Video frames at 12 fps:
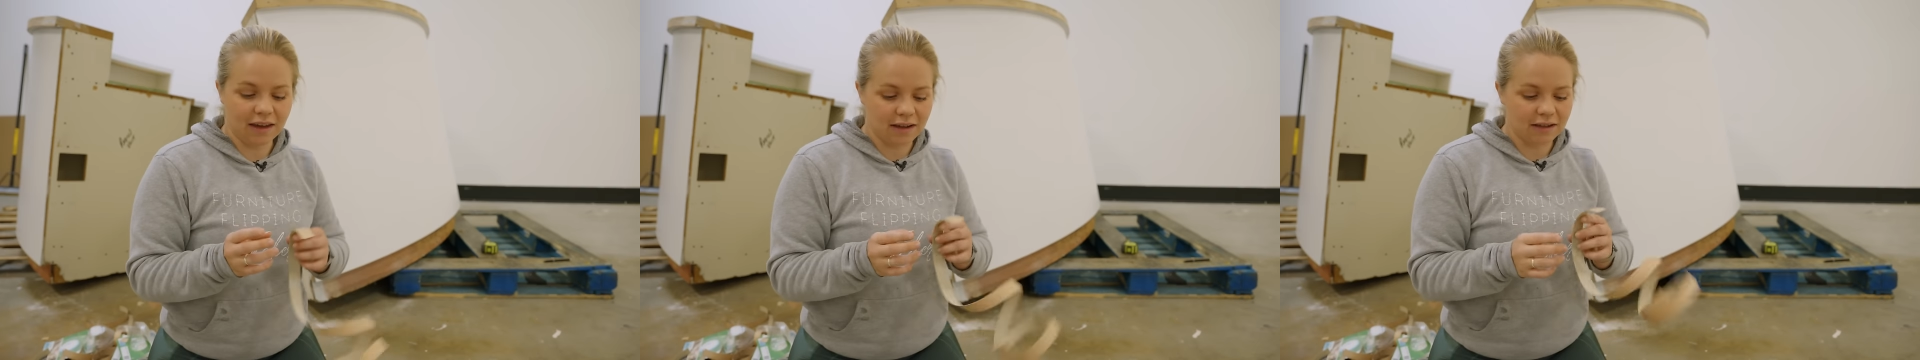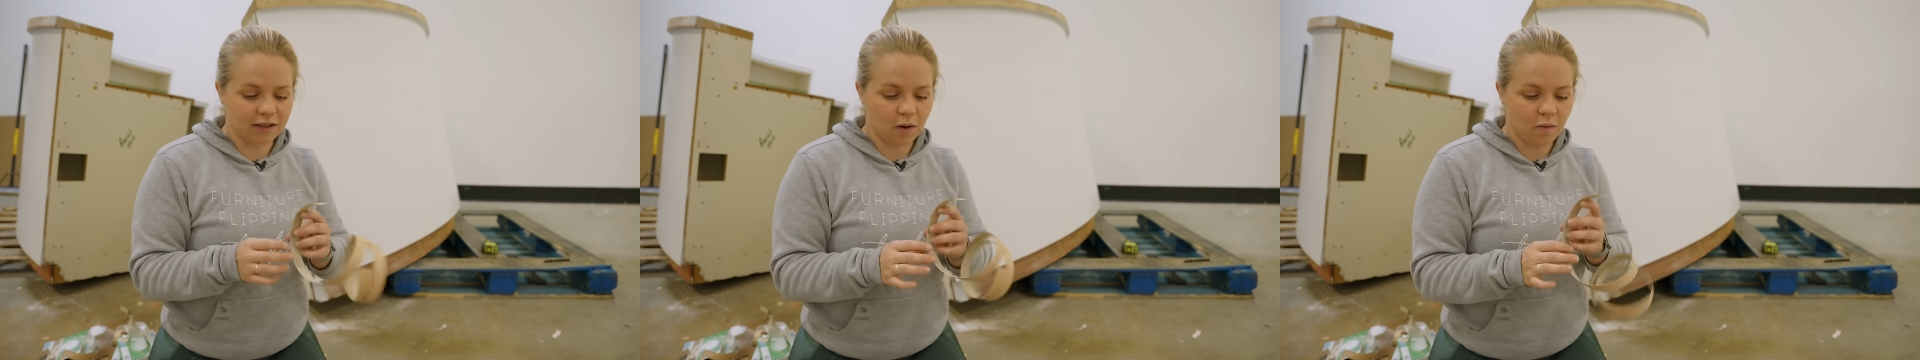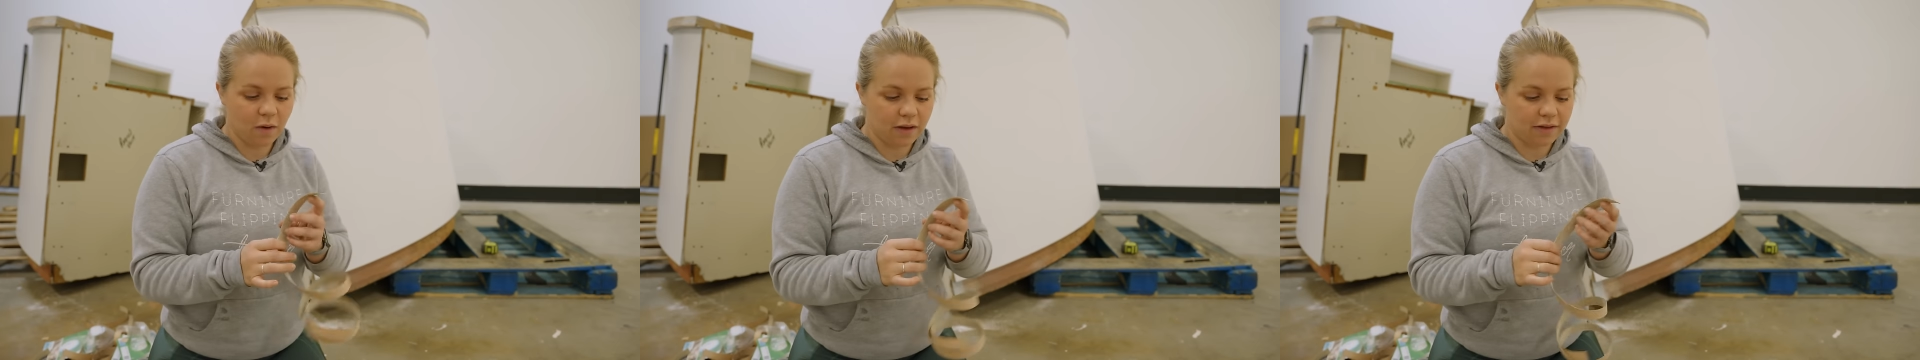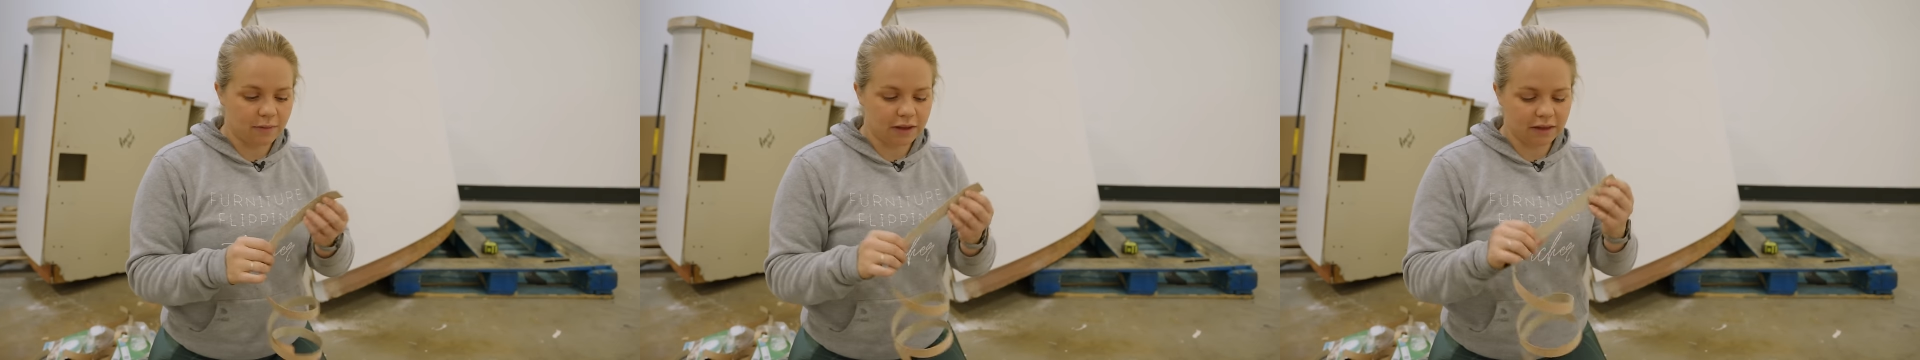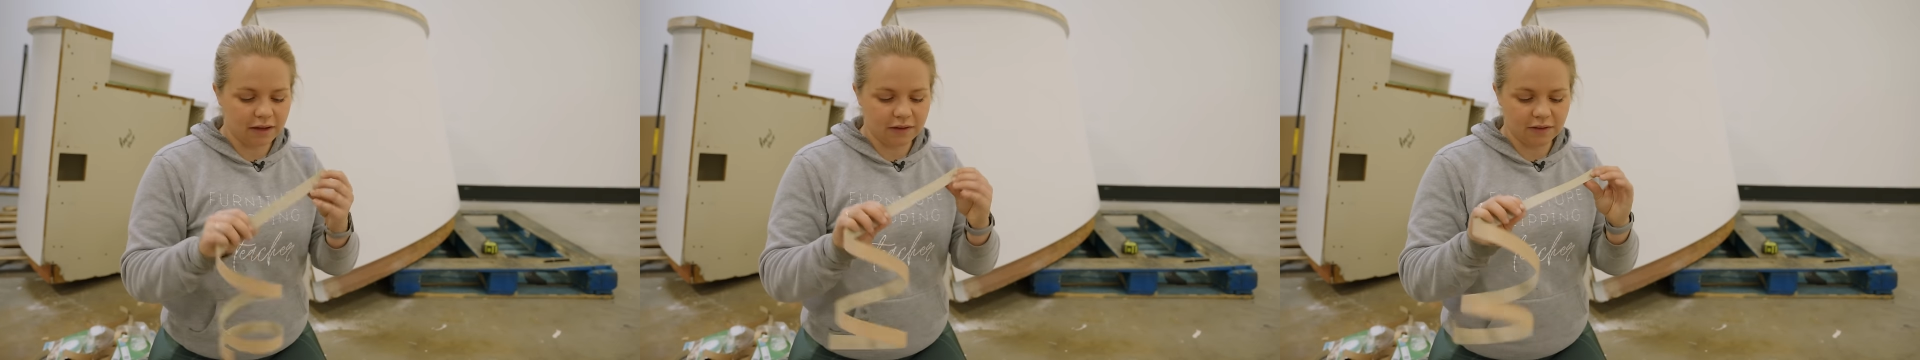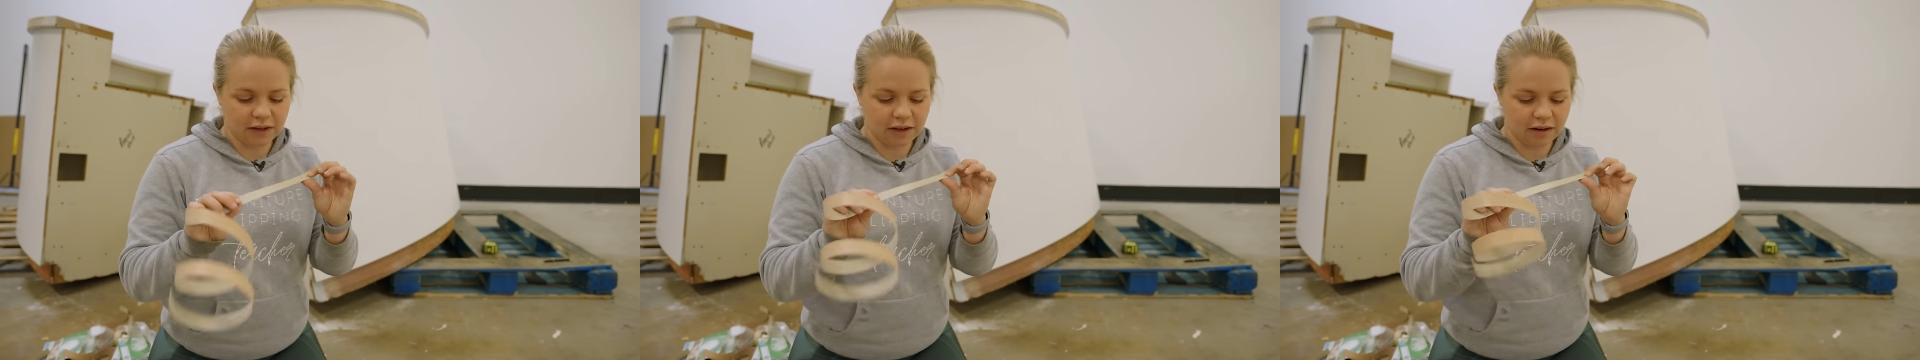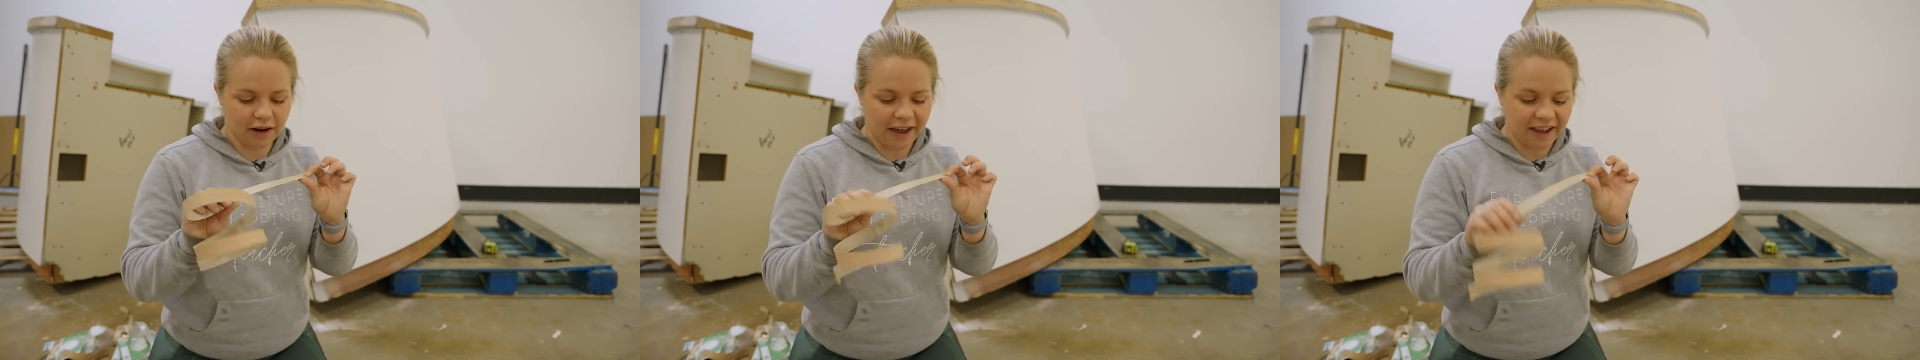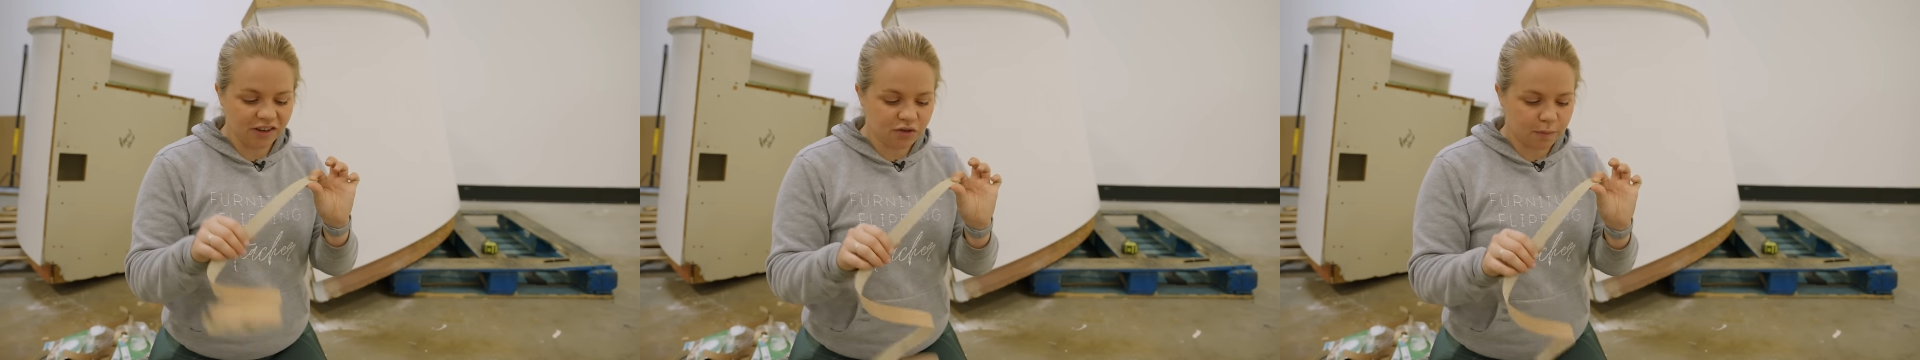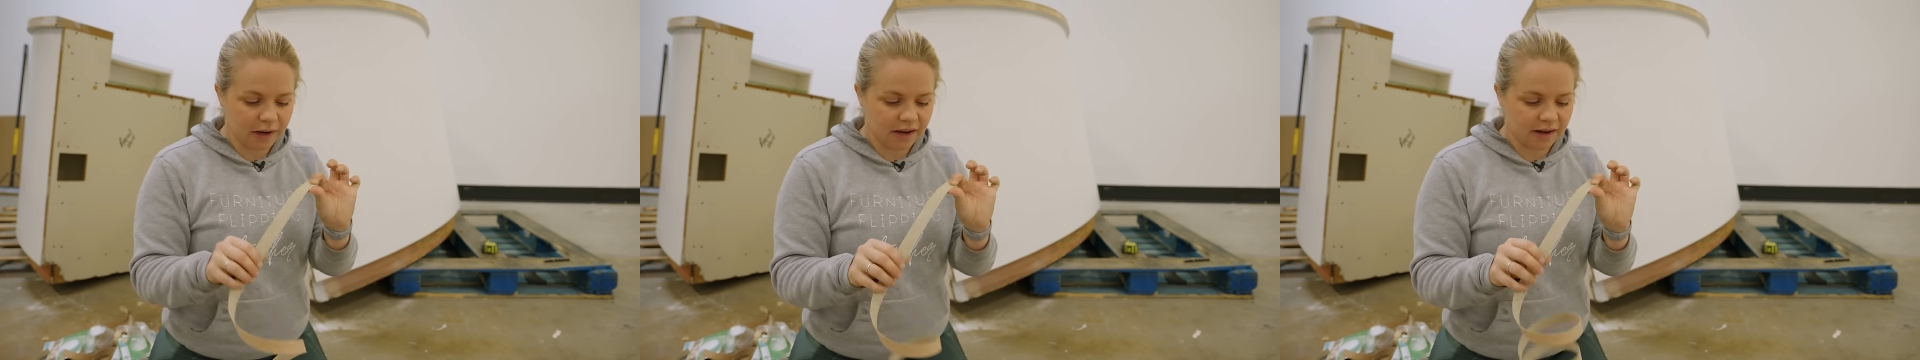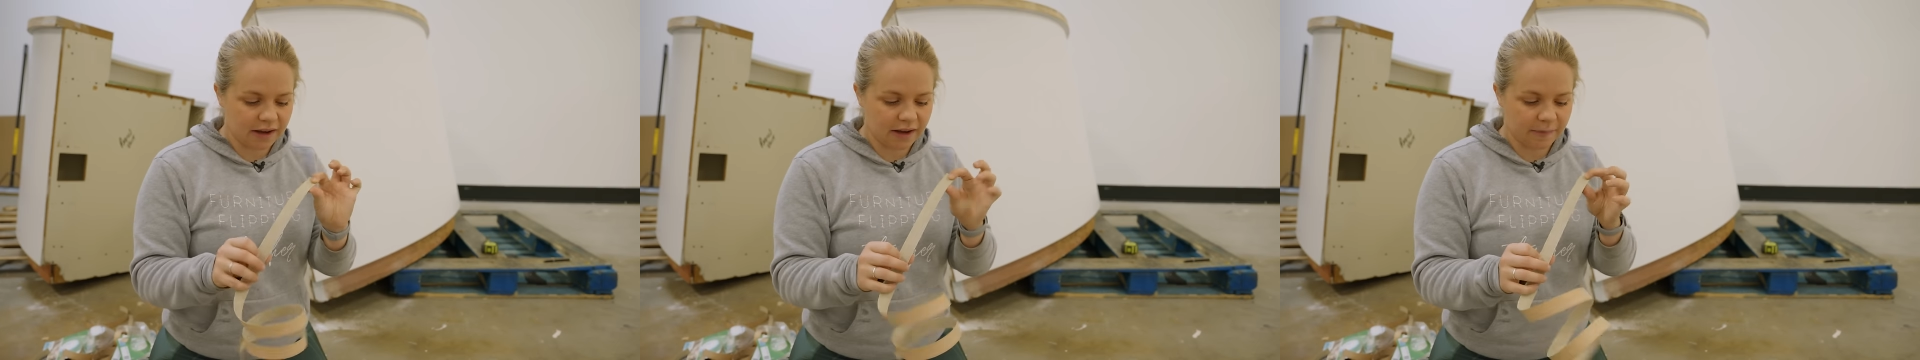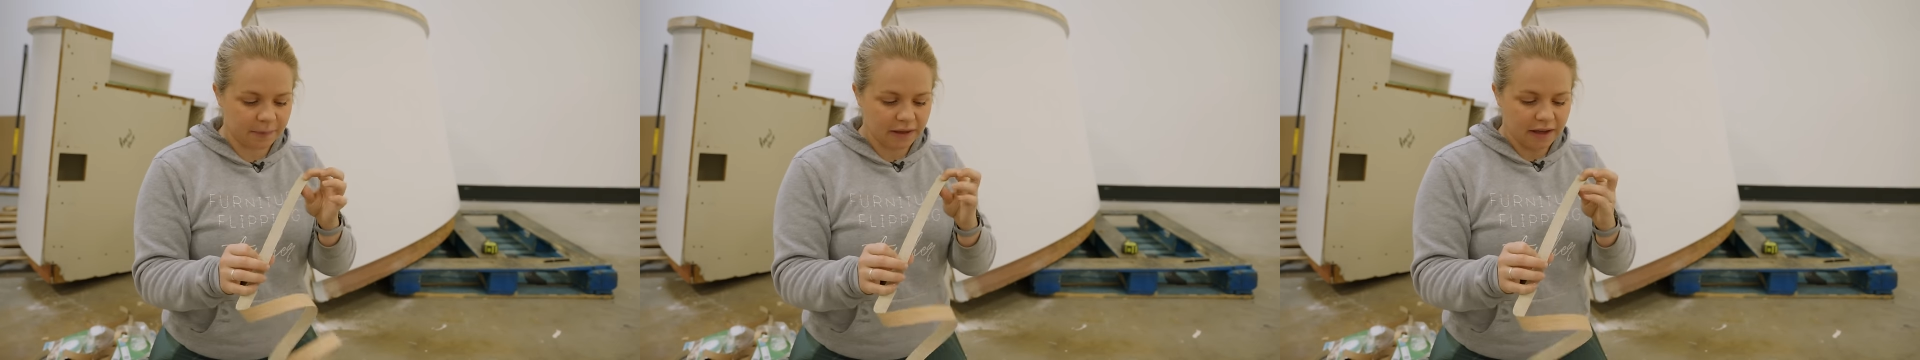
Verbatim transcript: And so with the veneer edge banding,